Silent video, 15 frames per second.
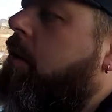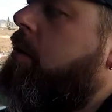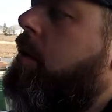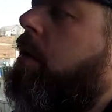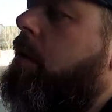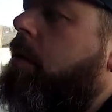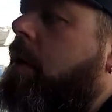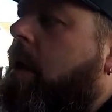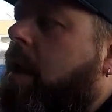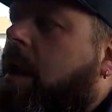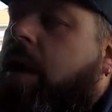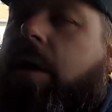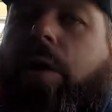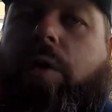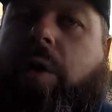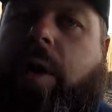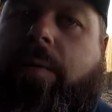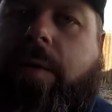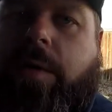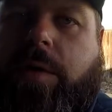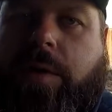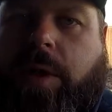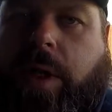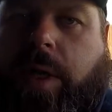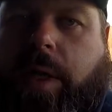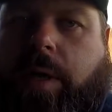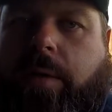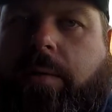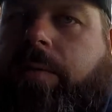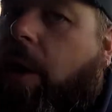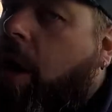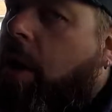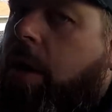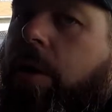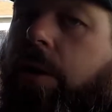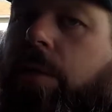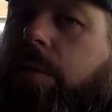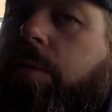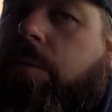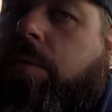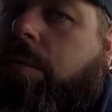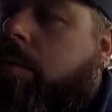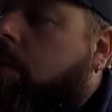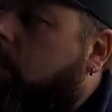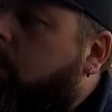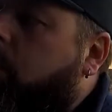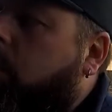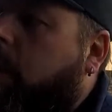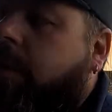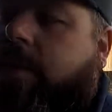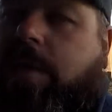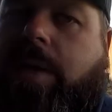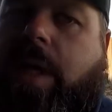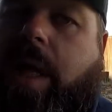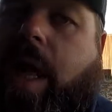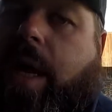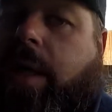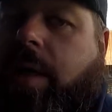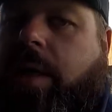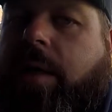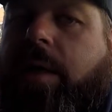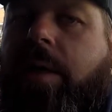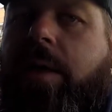So go give us a follow, give us a like,